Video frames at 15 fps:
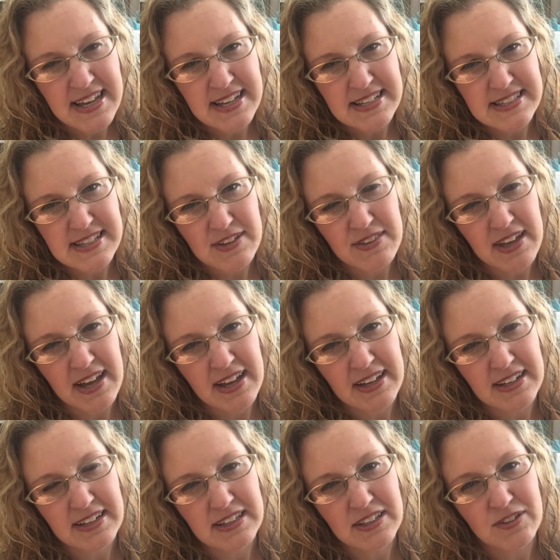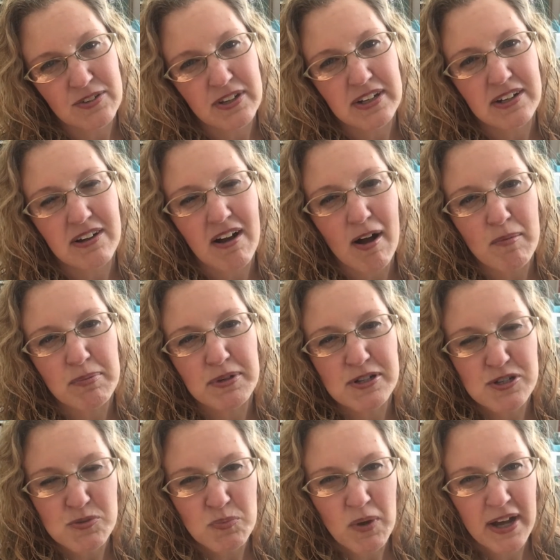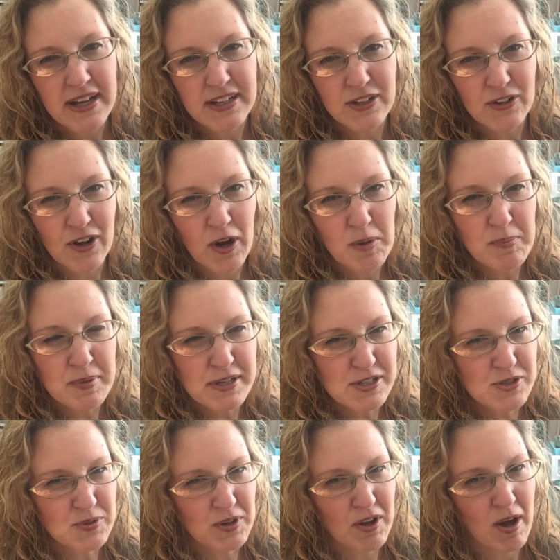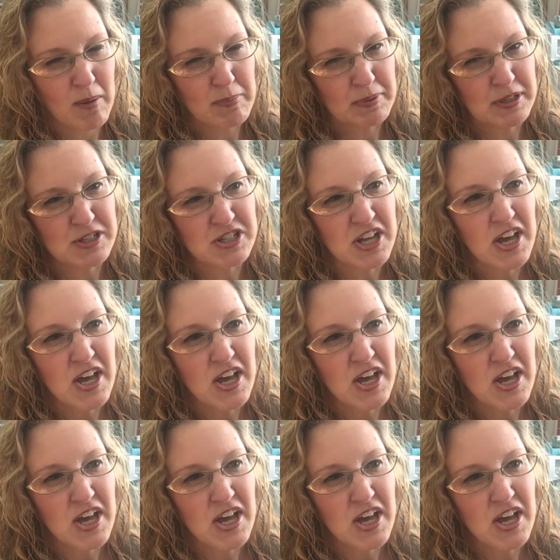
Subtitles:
so that you can accomplish what you're hoping to accomplish.